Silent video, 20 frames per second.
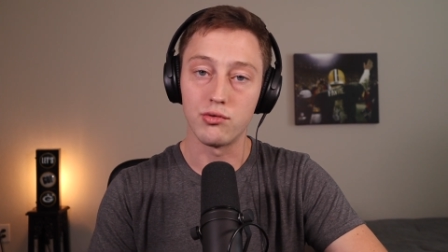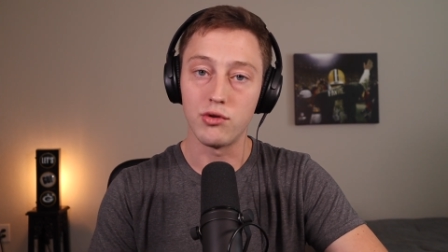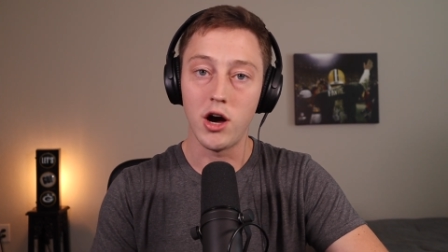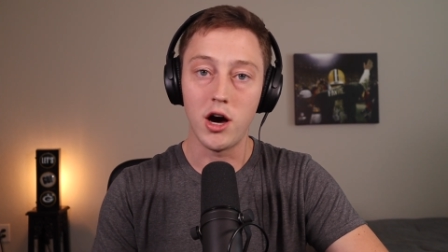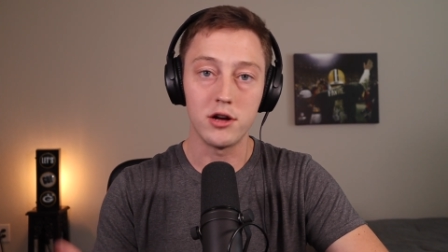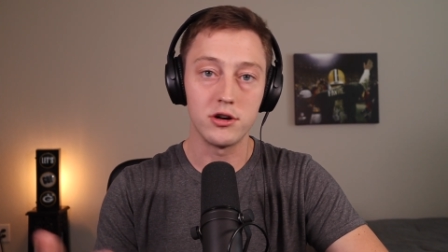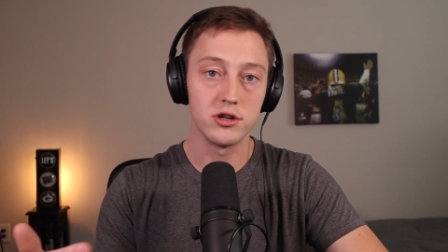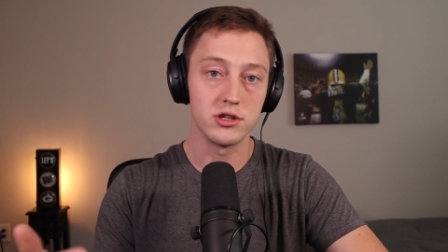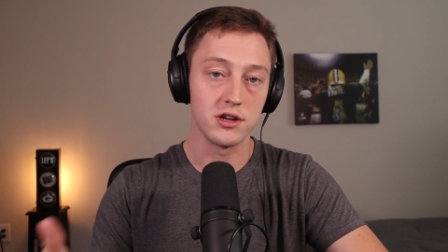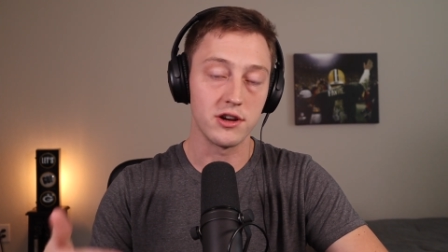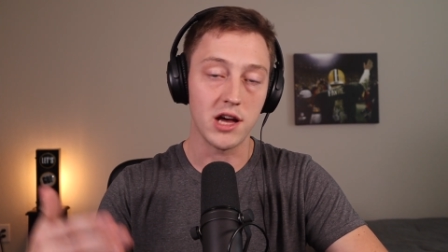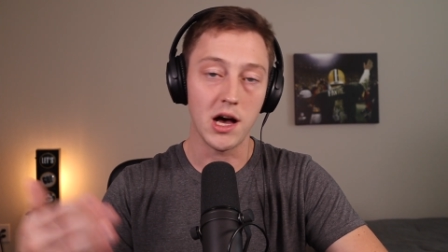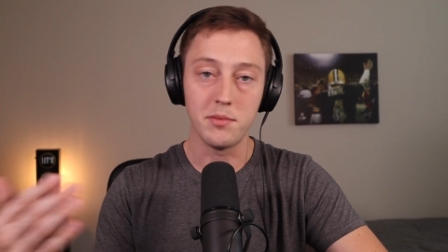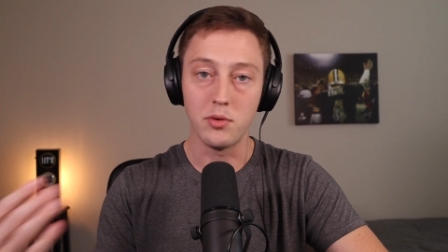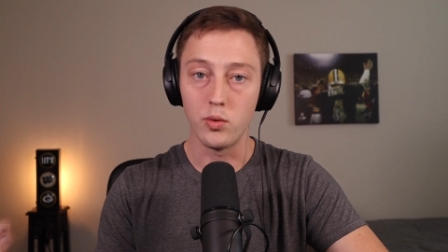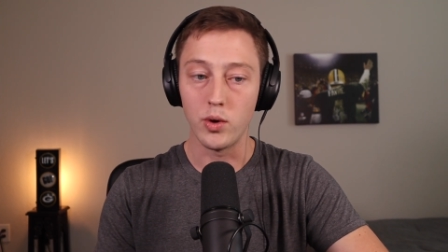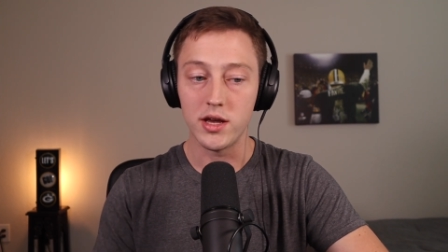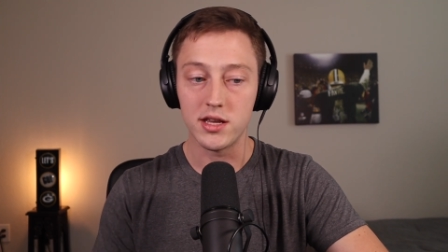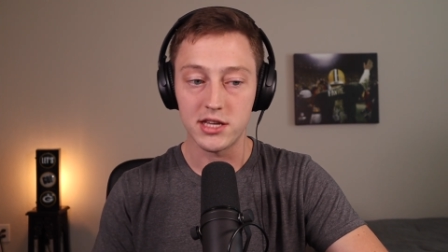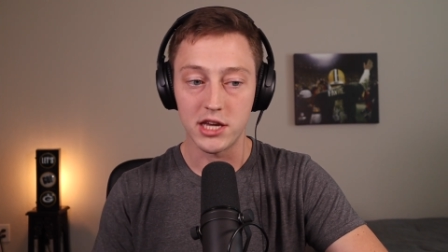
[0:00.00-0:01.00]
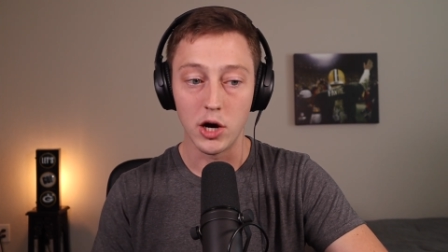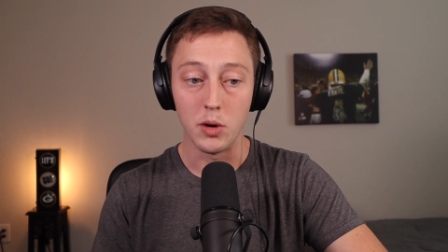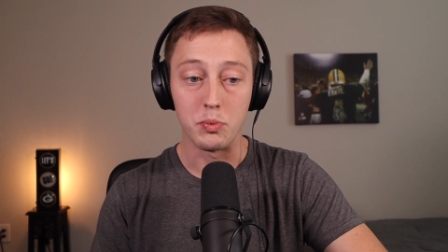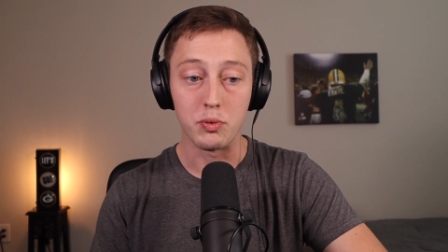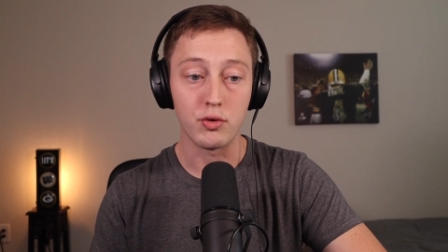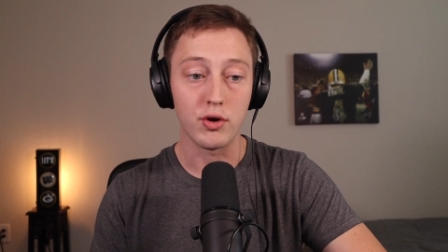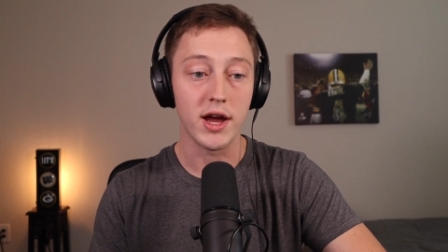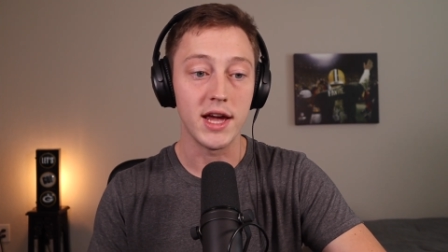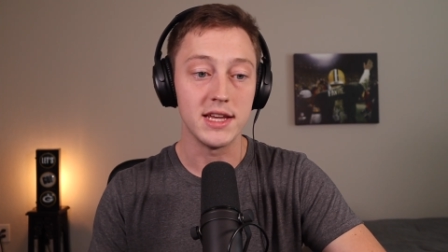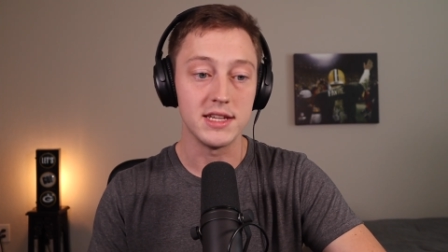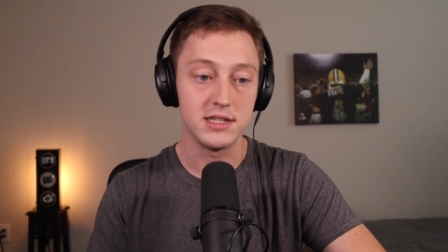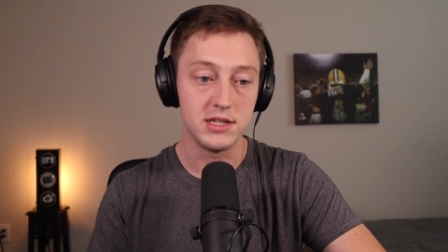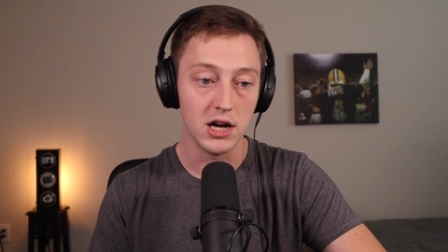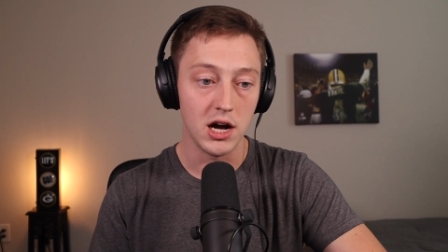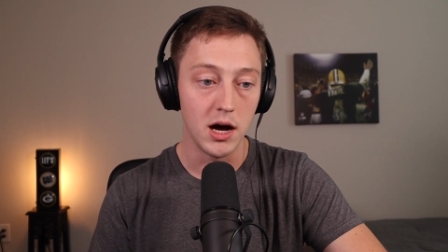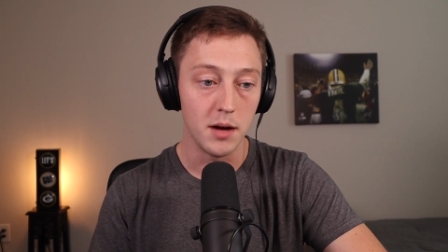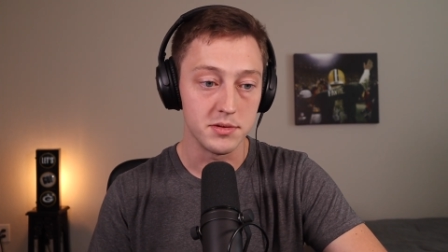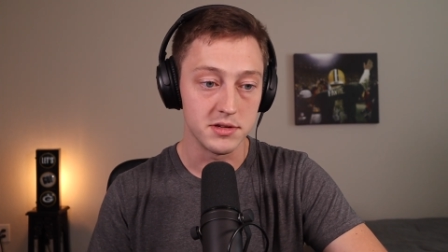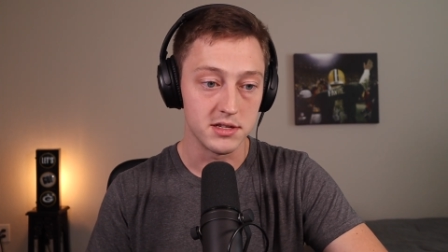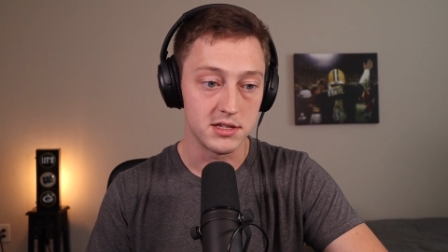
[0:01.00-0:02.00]
Rodgers a couple weeks ago praise
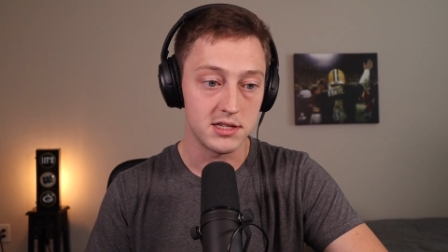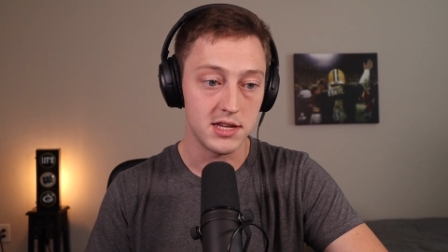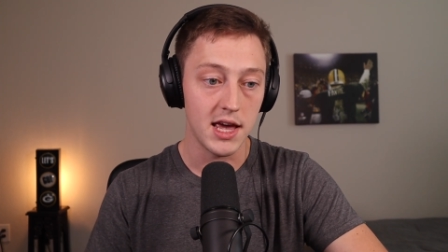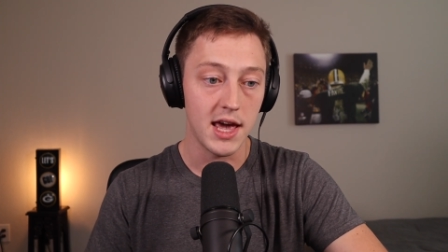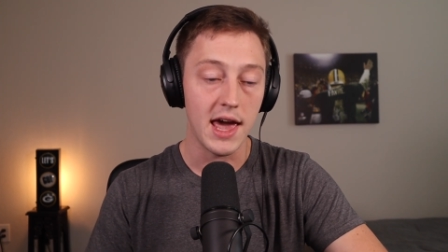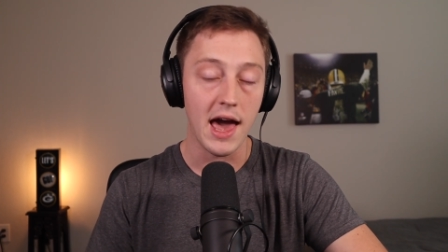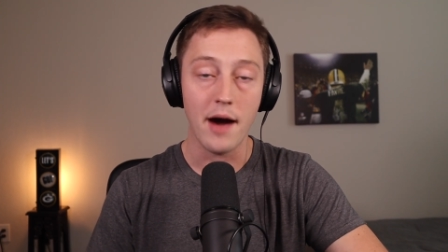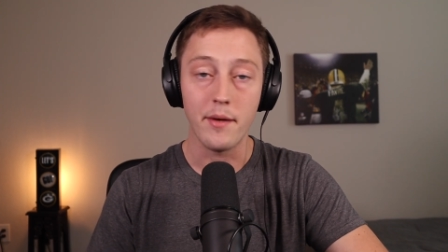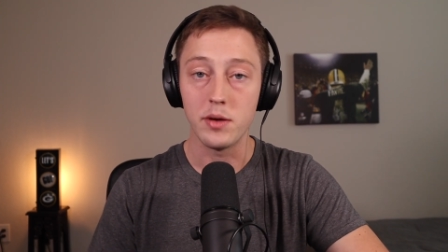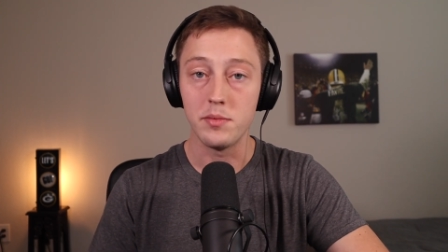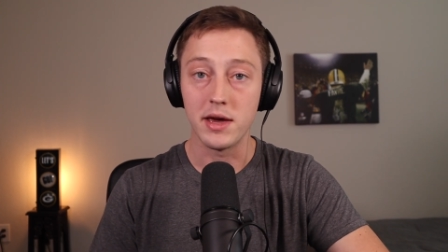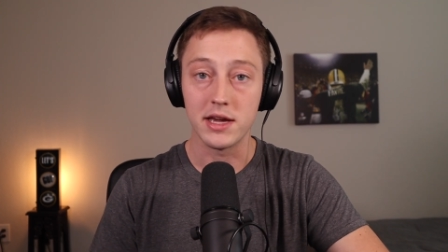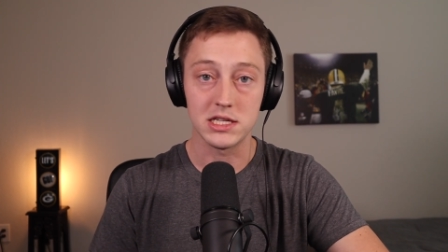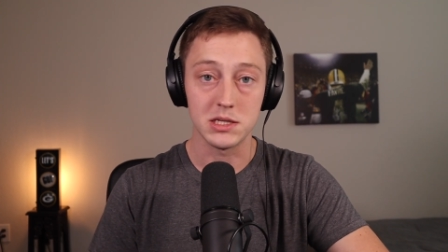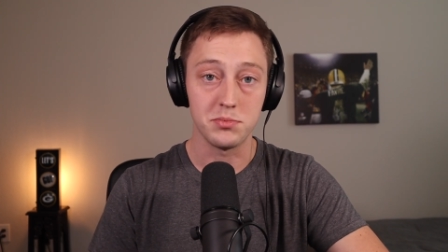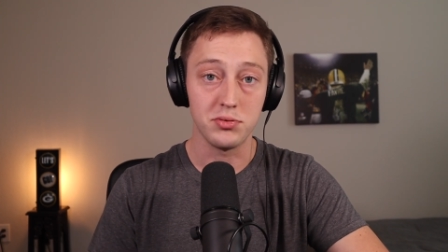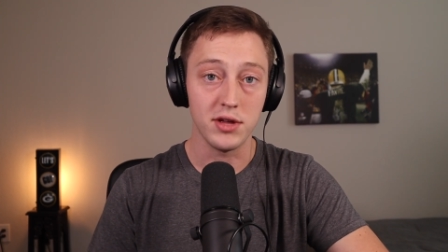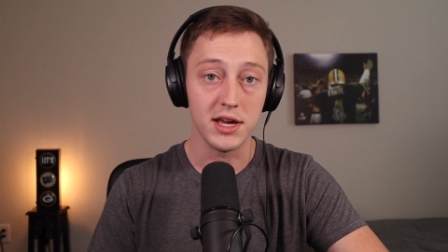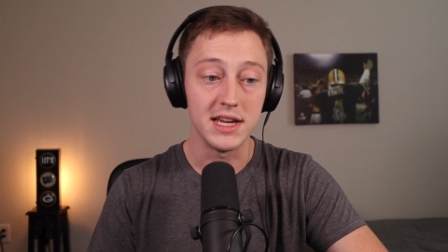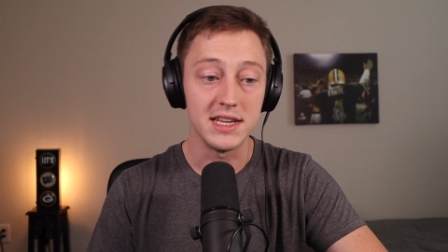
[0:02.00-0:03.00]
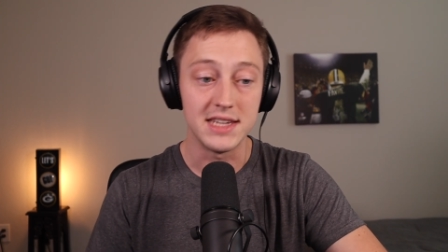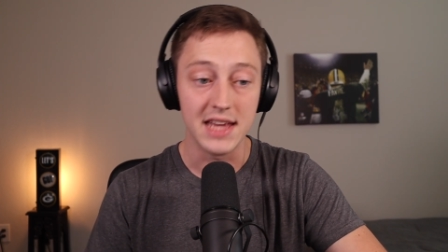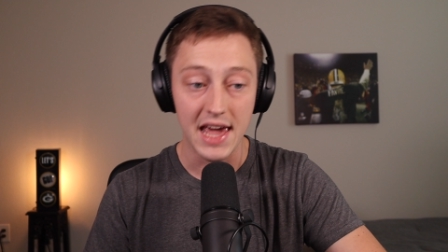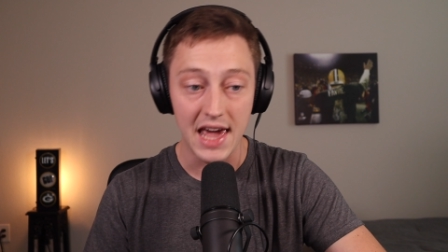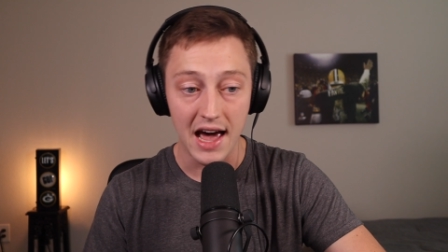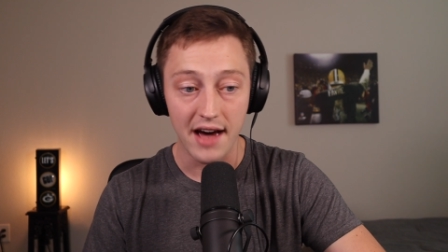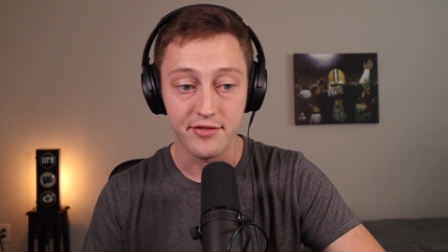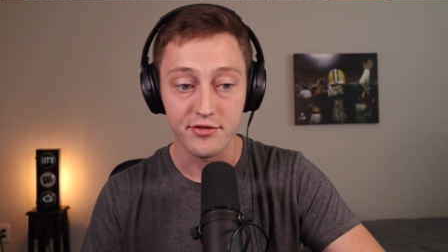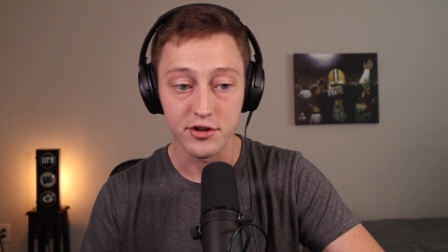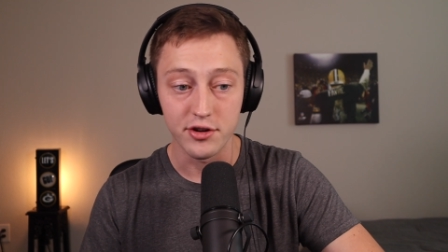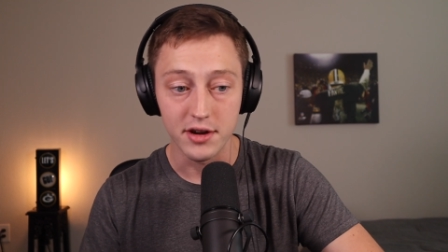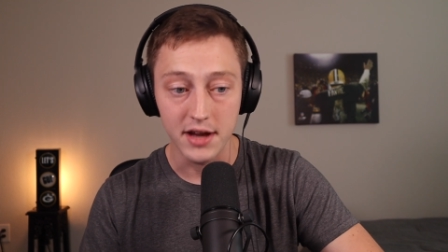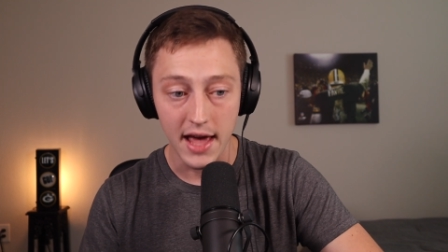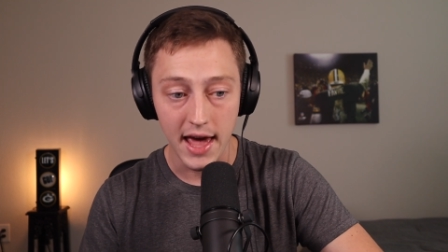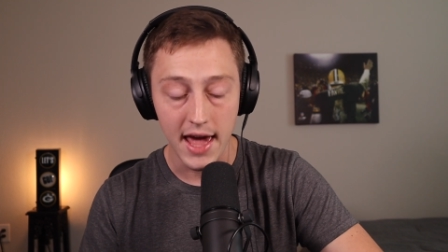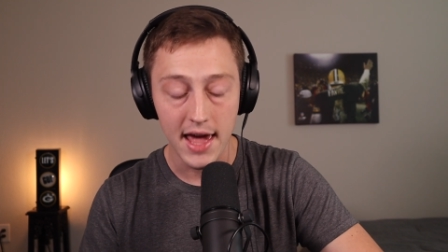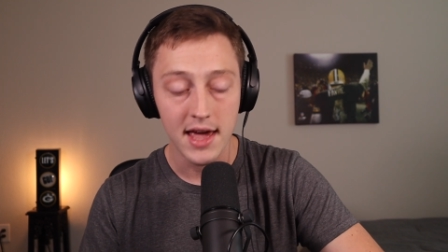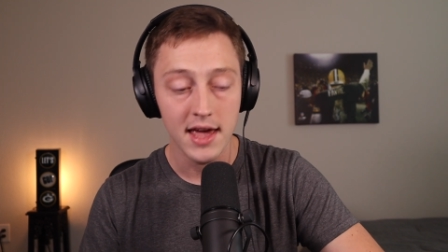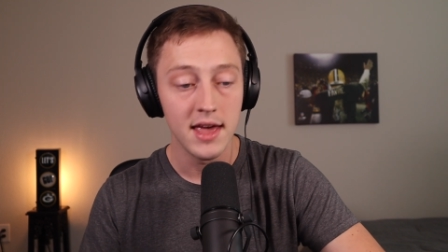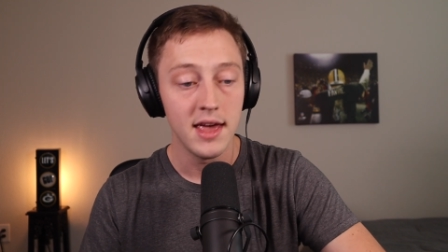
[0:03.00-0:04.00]
Doubs and say how he makes a play day after
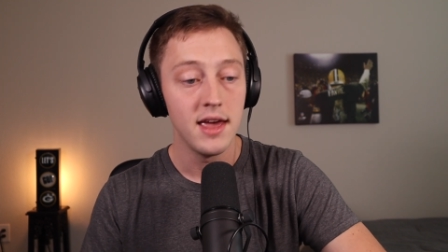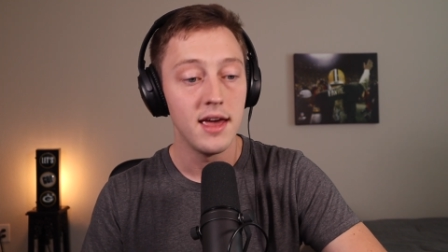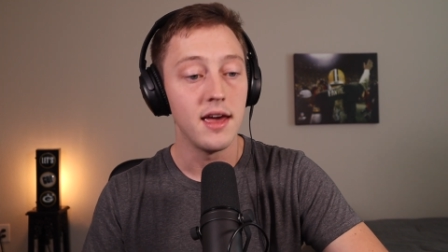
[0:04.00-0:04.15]
day,